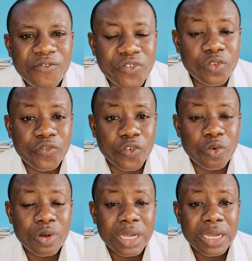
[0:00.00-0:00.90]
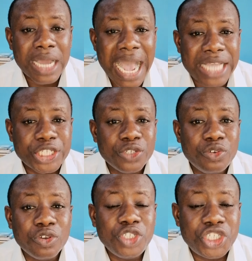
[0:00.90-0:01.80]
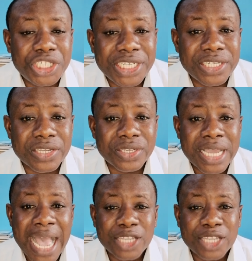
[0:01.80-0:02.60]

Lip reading: fruitful as you know Jesus,